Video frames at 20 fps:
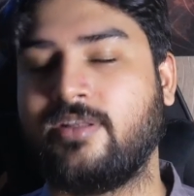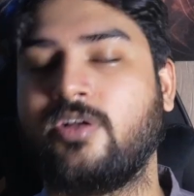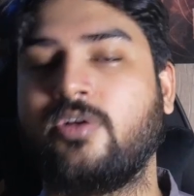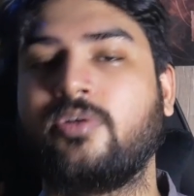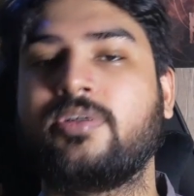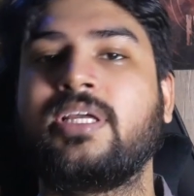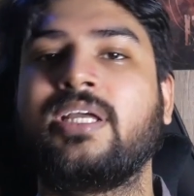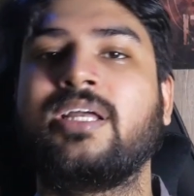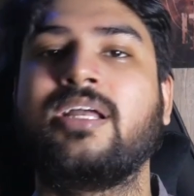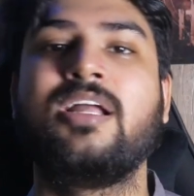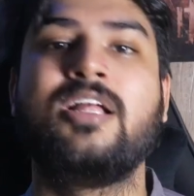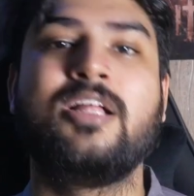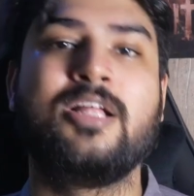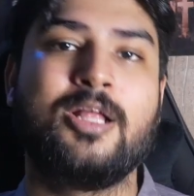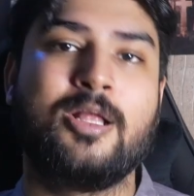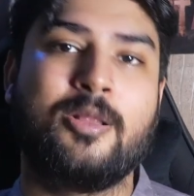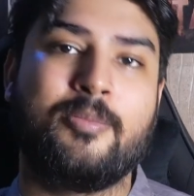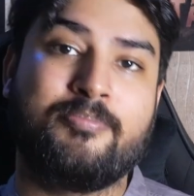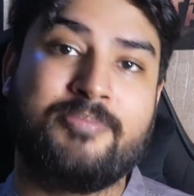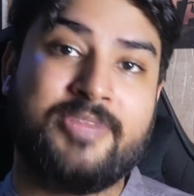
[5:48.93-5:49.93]
Okay,
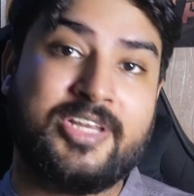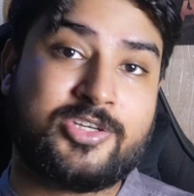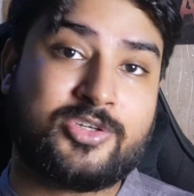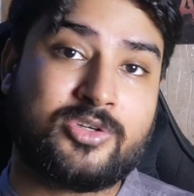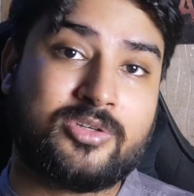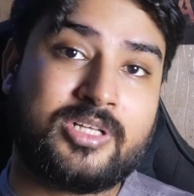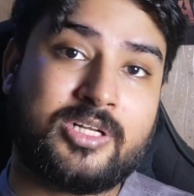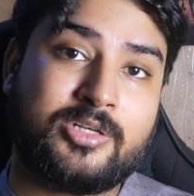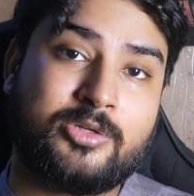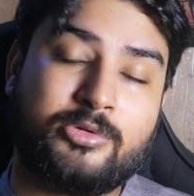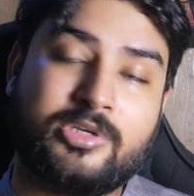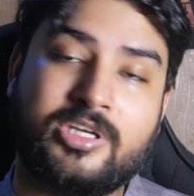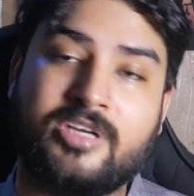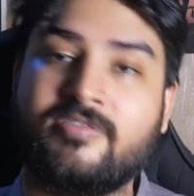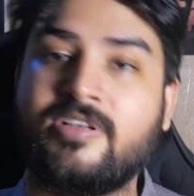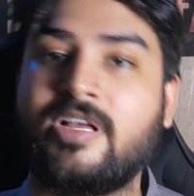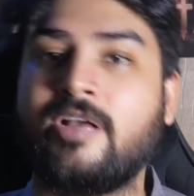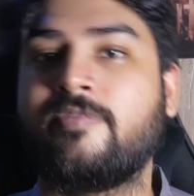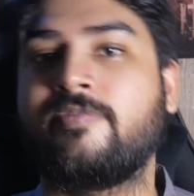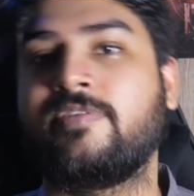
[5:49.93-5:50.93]
make sure that you give
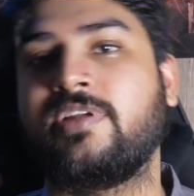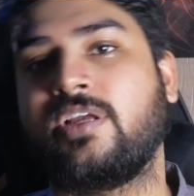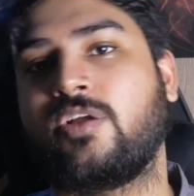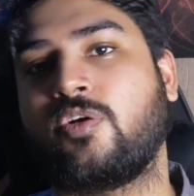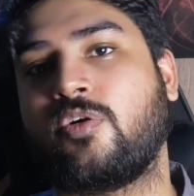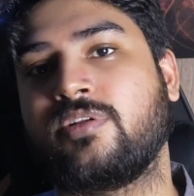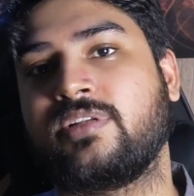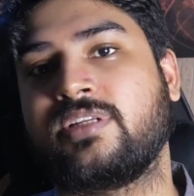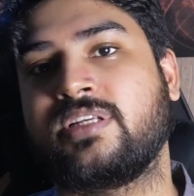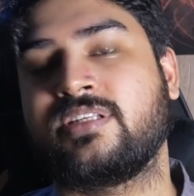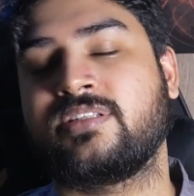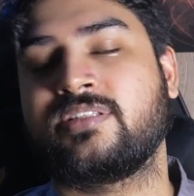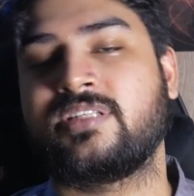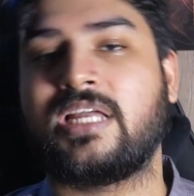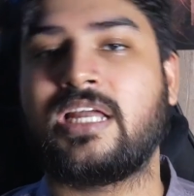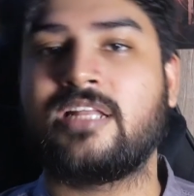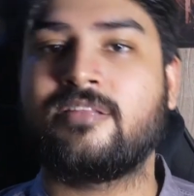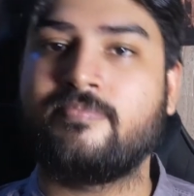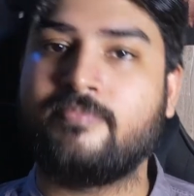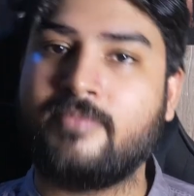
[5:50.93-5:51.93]
every contest
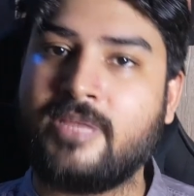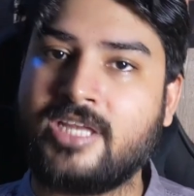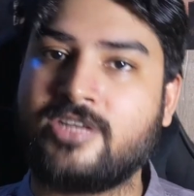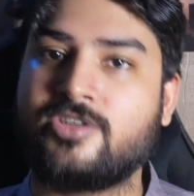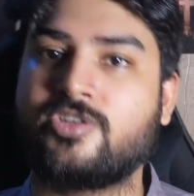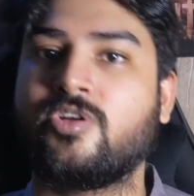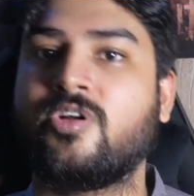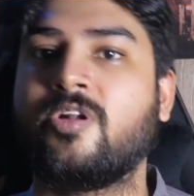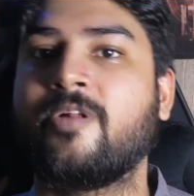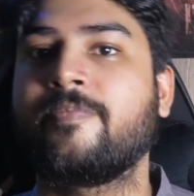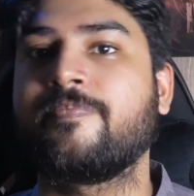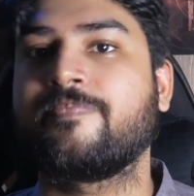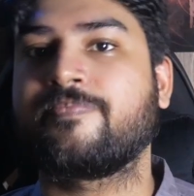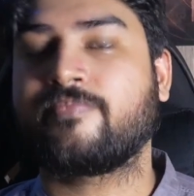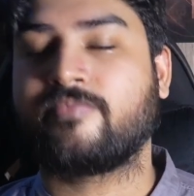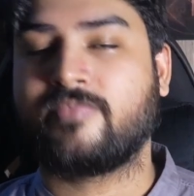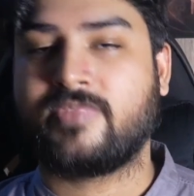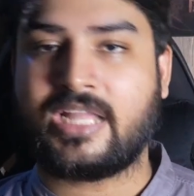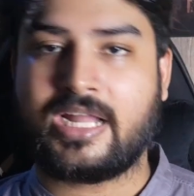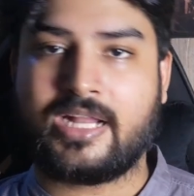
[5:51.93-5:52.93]
and make sure
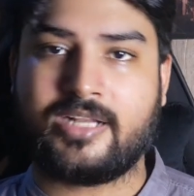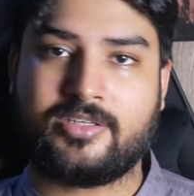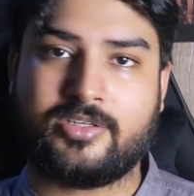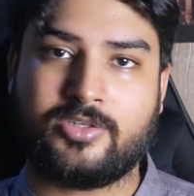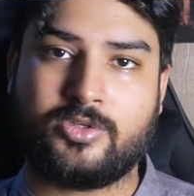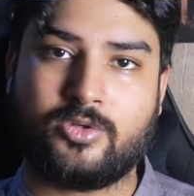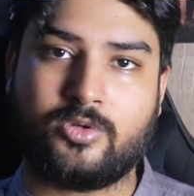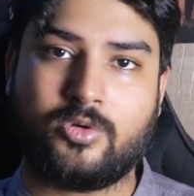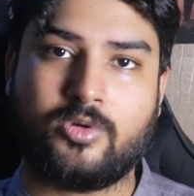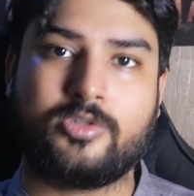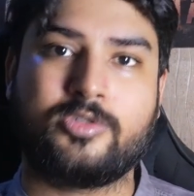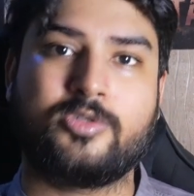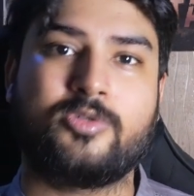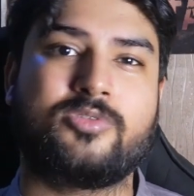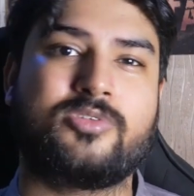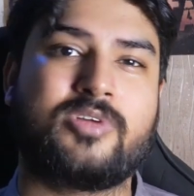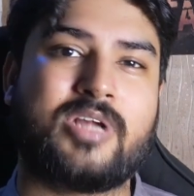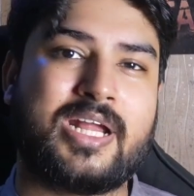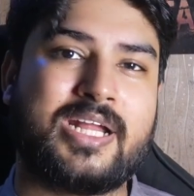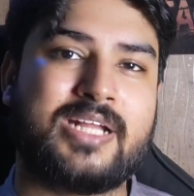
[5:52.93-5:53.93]
that
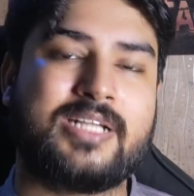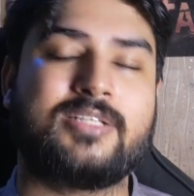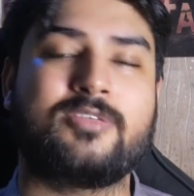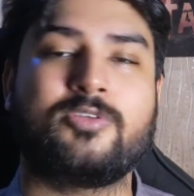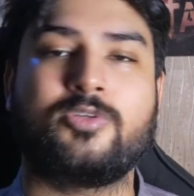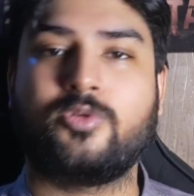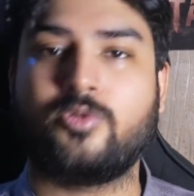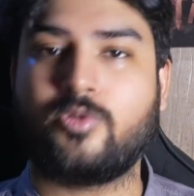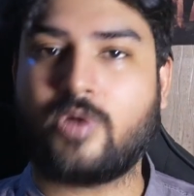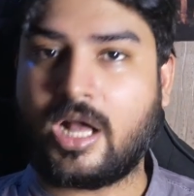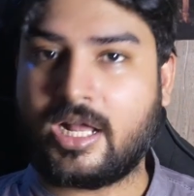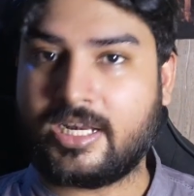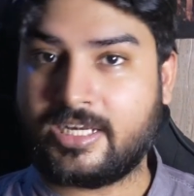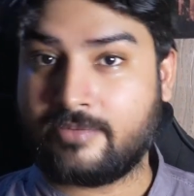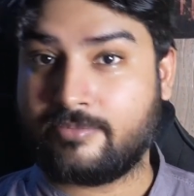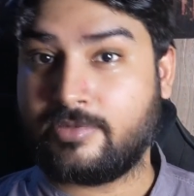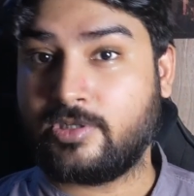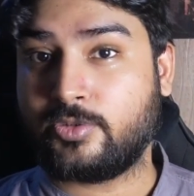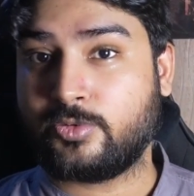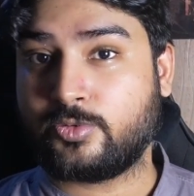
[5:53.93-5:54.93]
you are
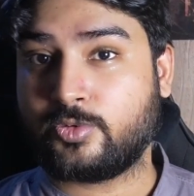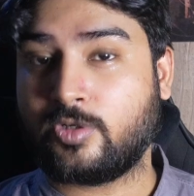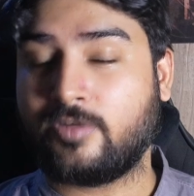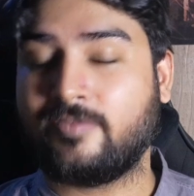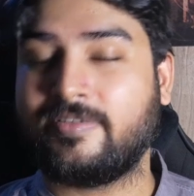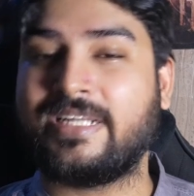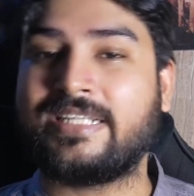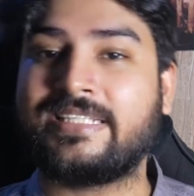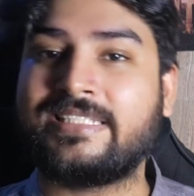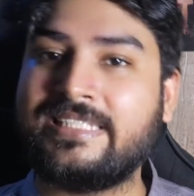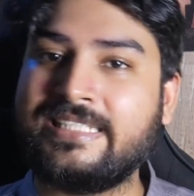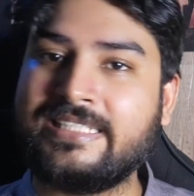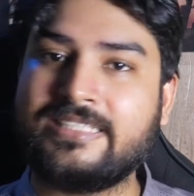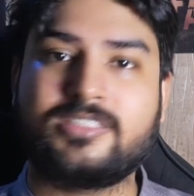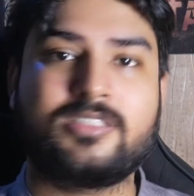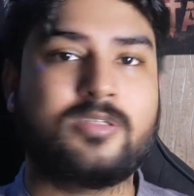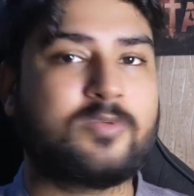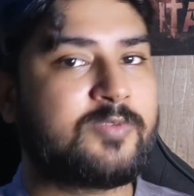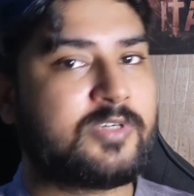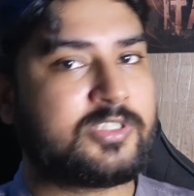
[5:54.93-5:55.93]
able to solve at least
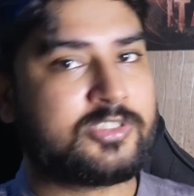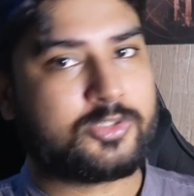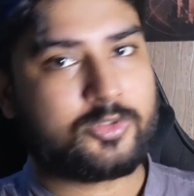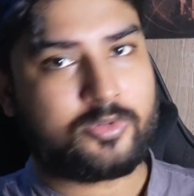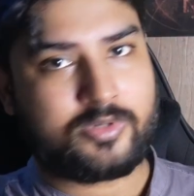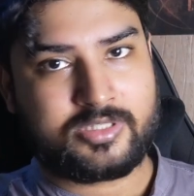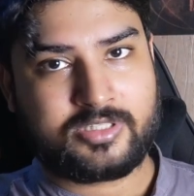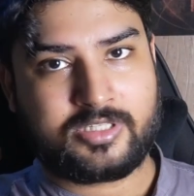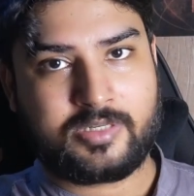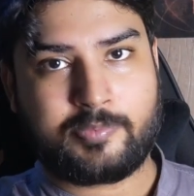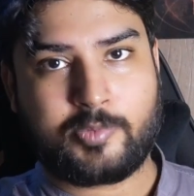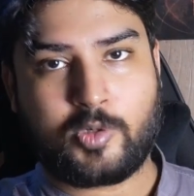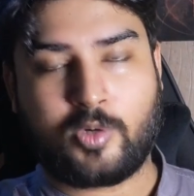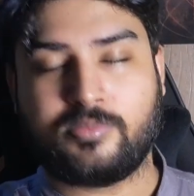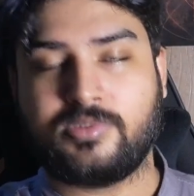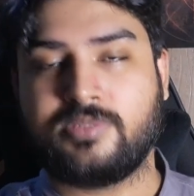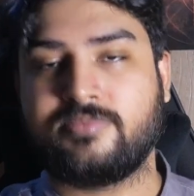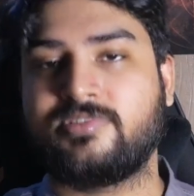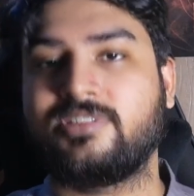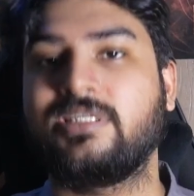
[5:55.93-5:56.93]
the first 2 and 3
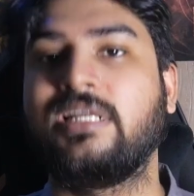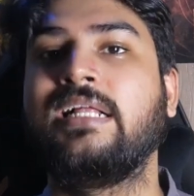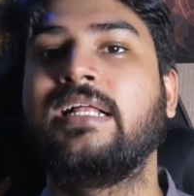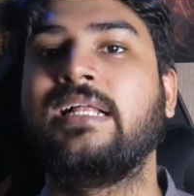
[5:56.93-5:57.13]
problems.